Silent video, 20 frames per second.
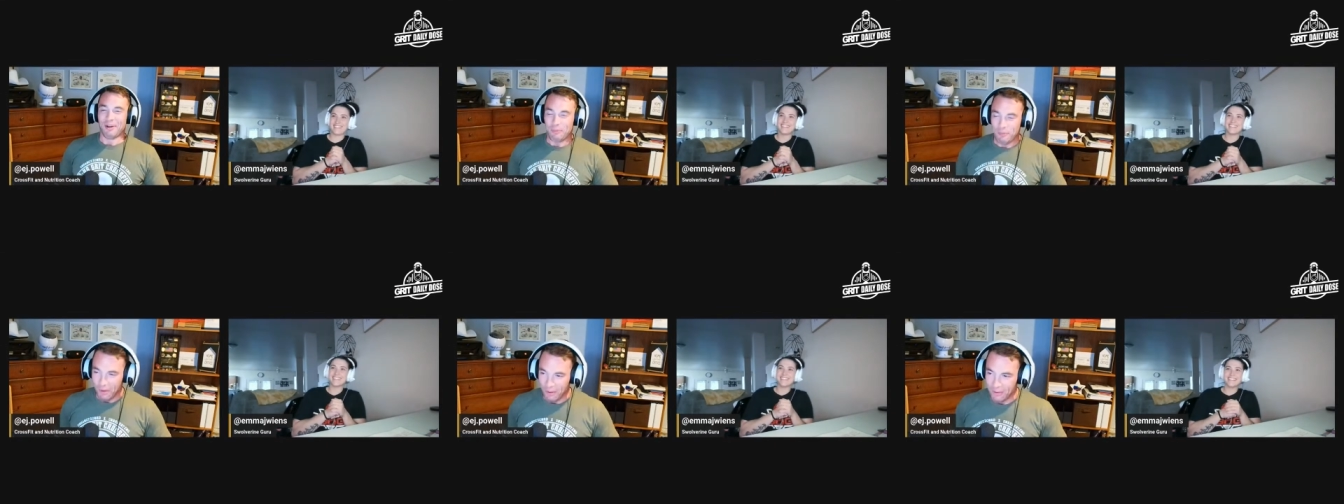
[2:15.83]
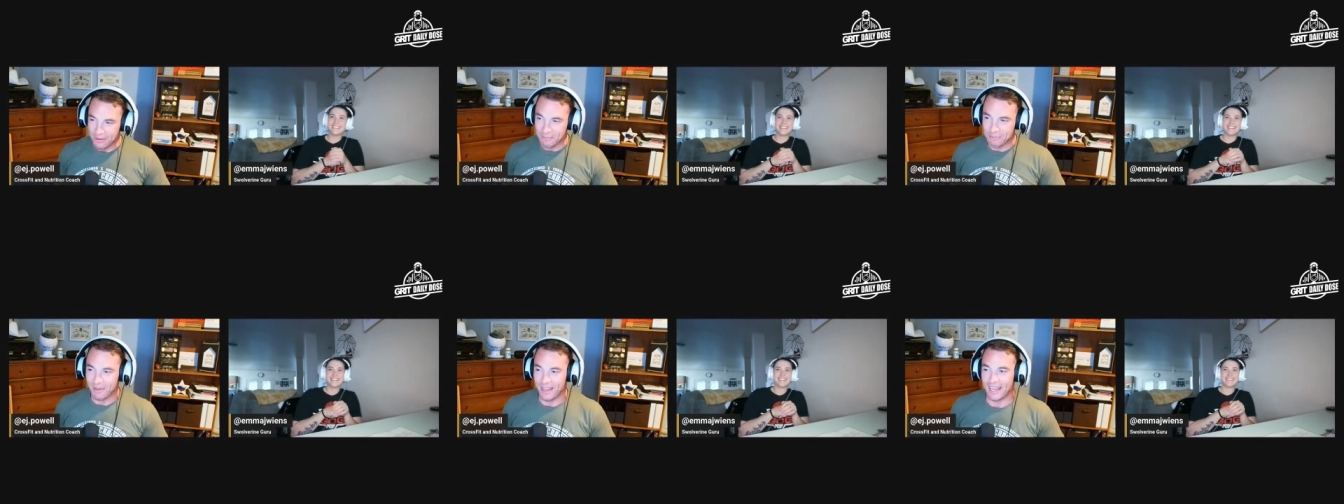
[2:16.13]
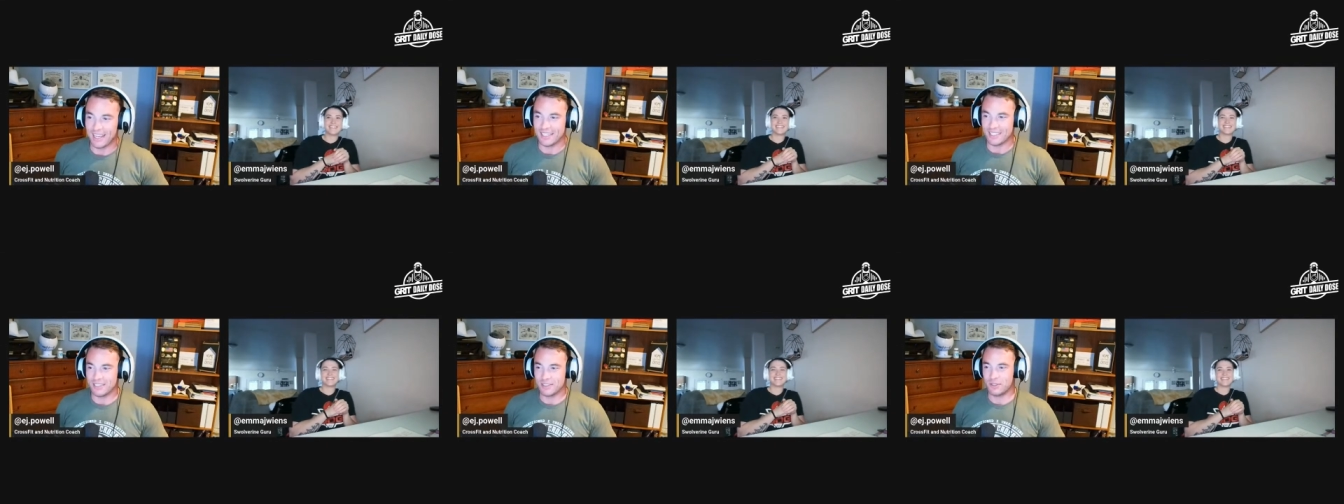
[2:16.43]
Welcome,
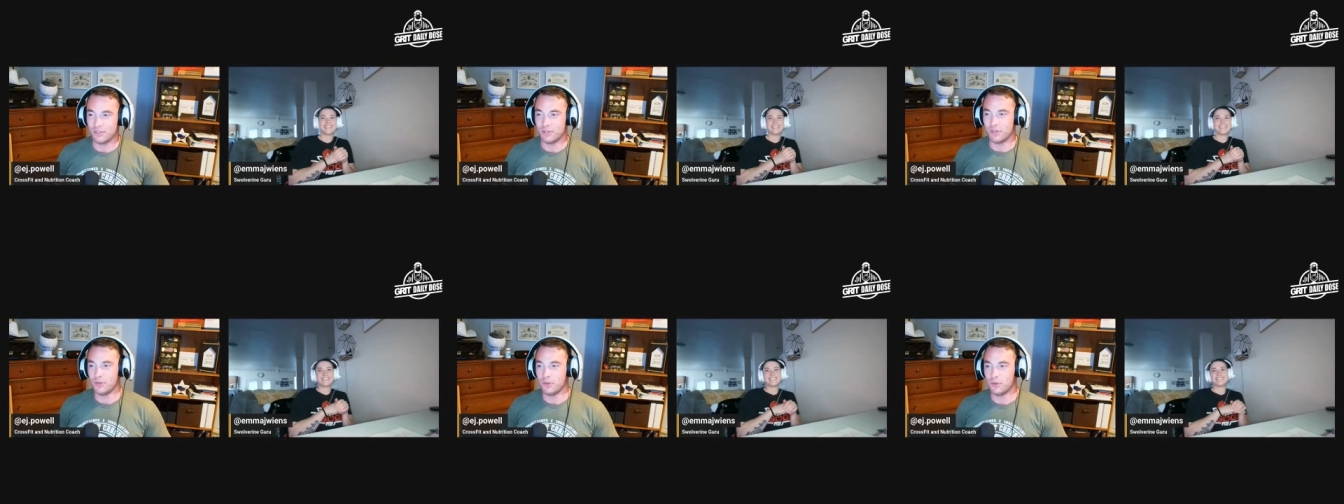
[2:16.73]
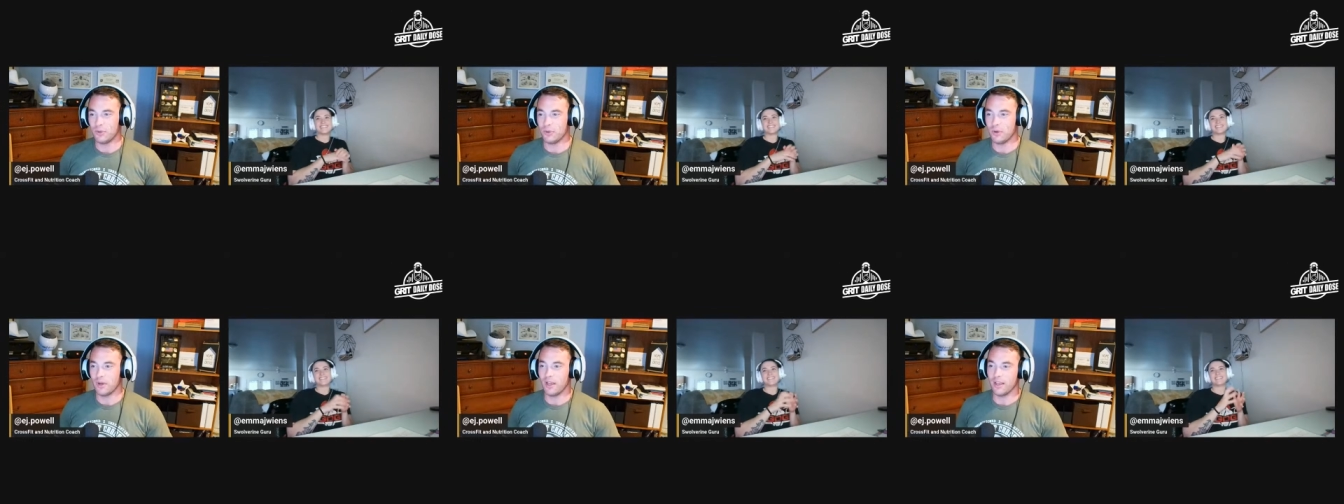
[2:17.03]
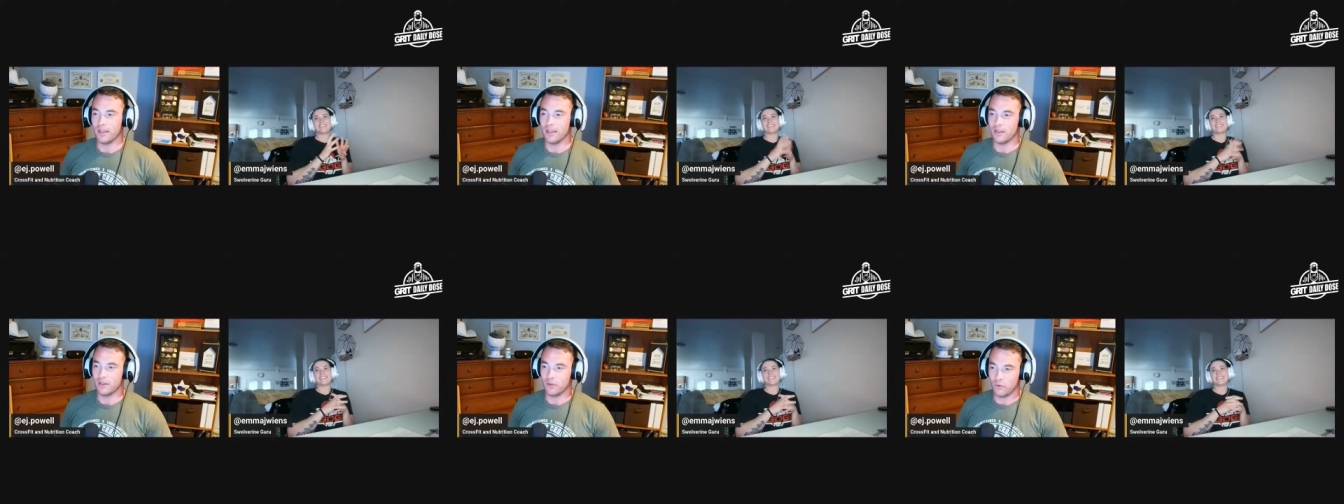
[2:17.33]
guys, to
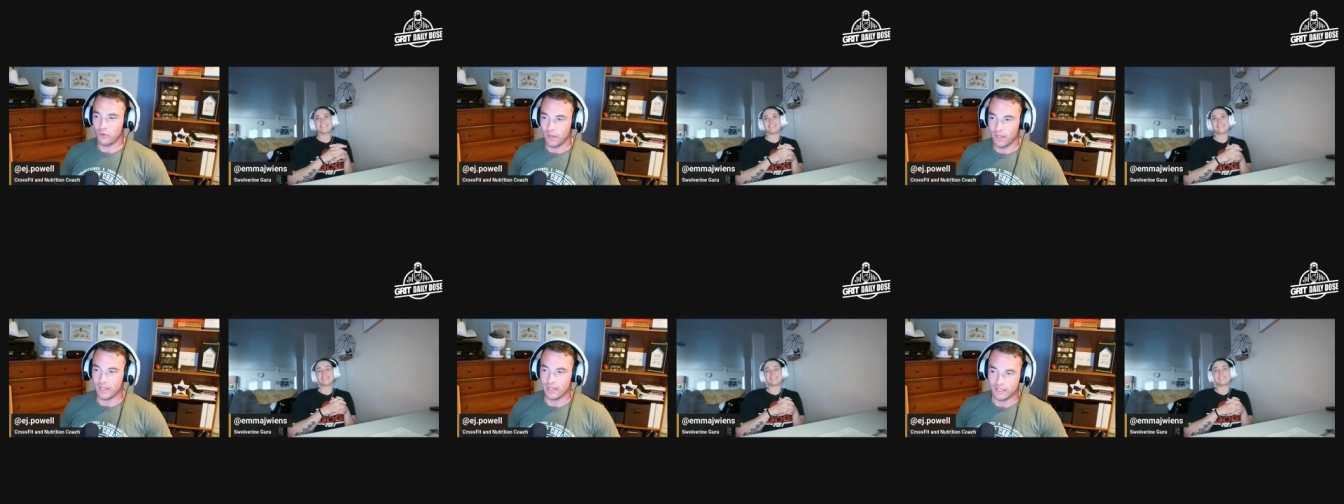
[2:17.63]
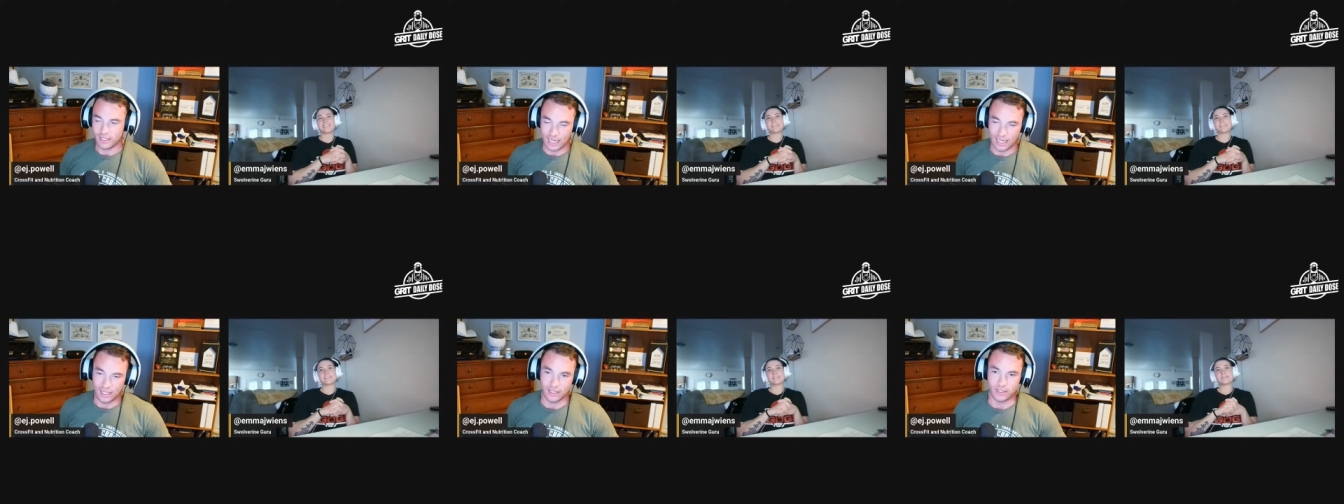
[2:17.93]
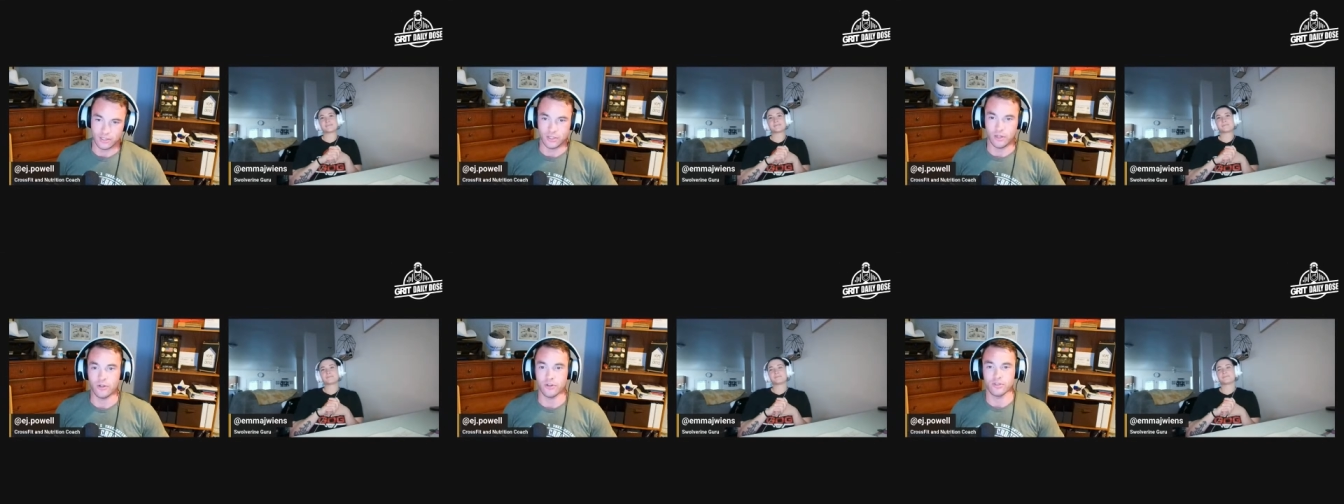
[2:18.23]
Grit Daily
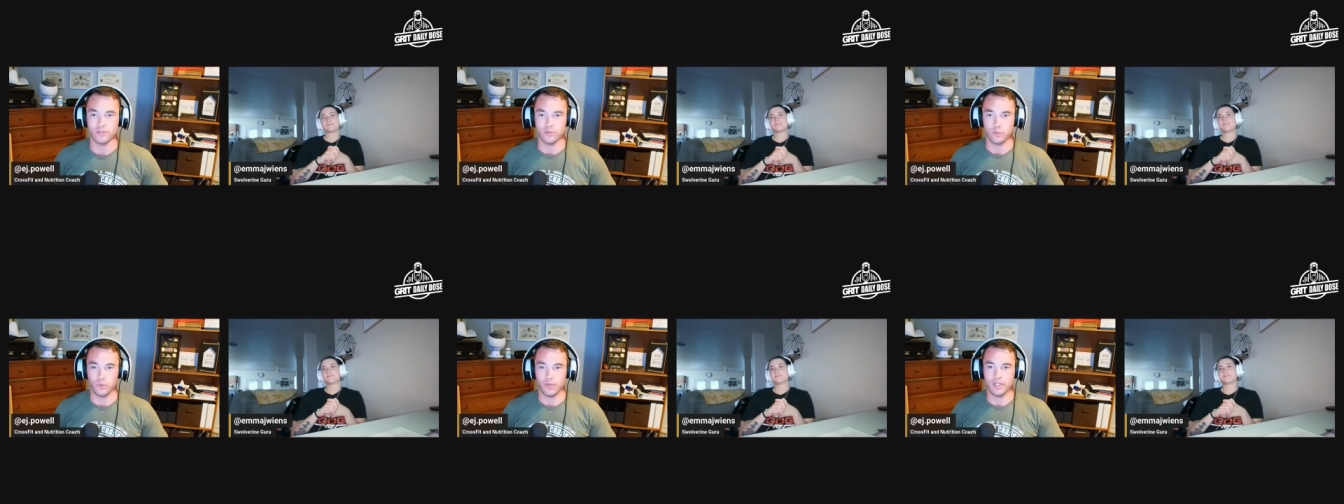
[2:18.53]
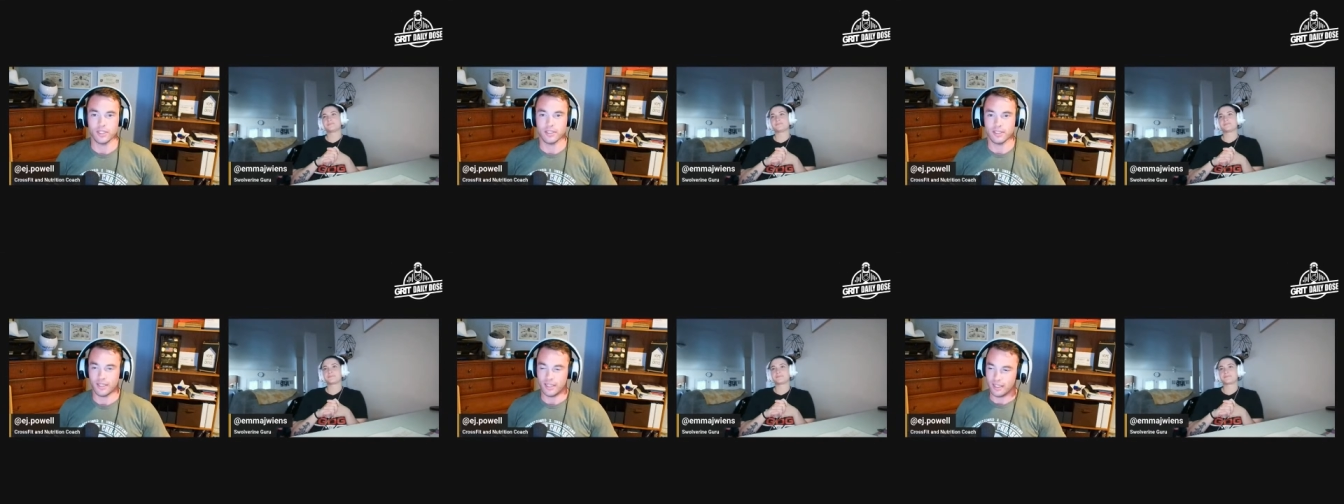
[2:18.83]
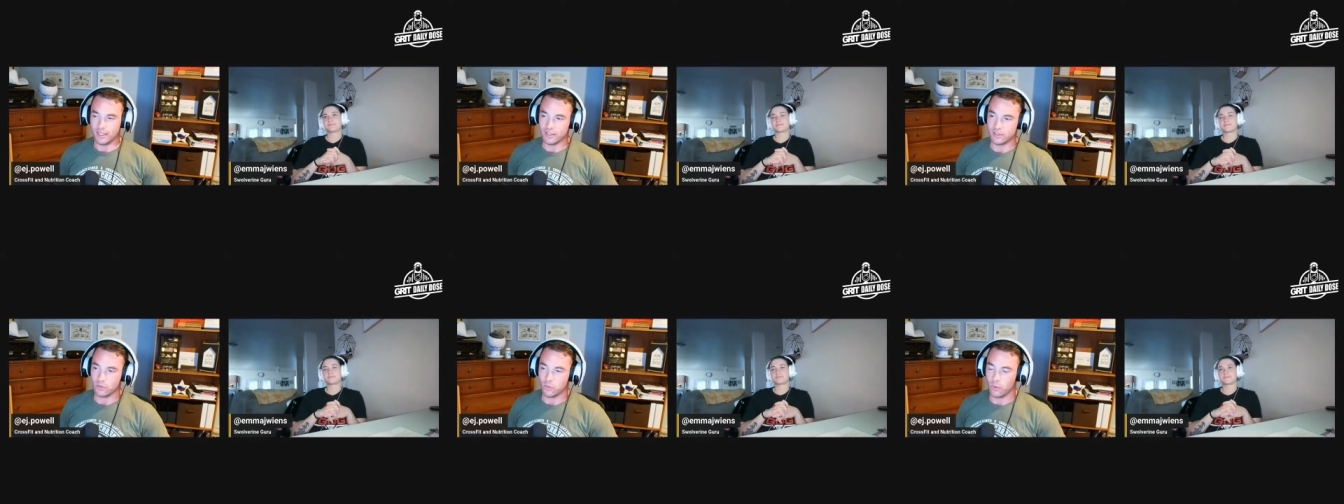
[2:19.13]
Dose with E
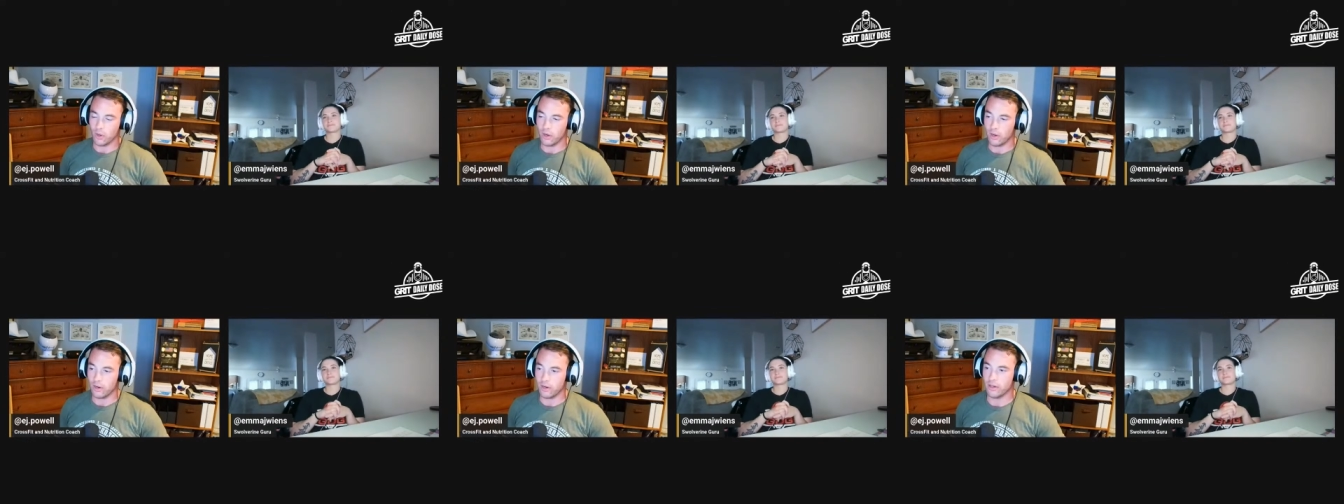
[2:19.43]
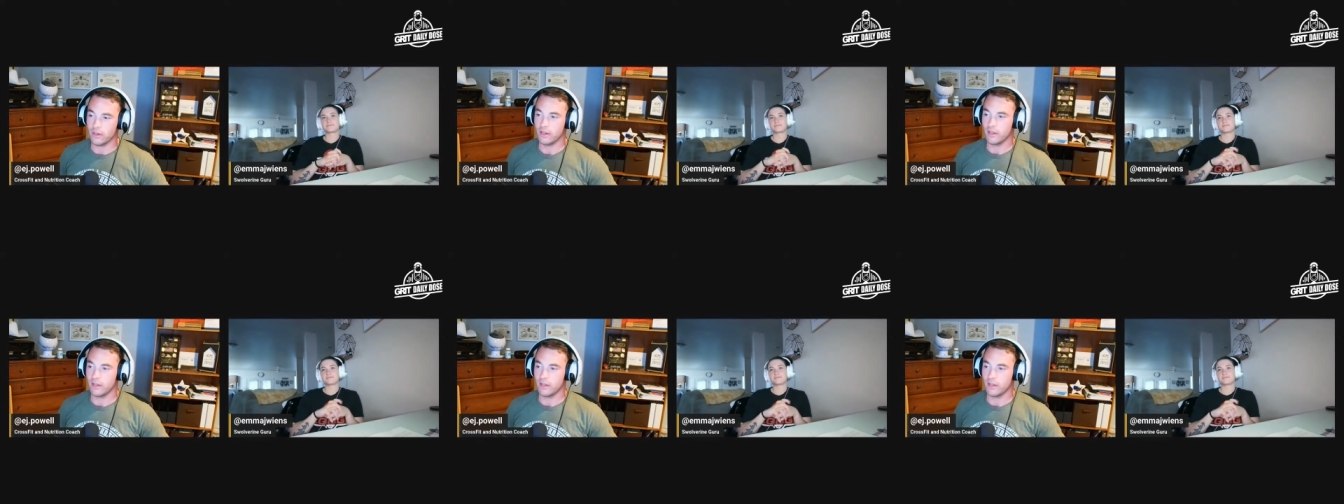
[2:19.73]
Squared.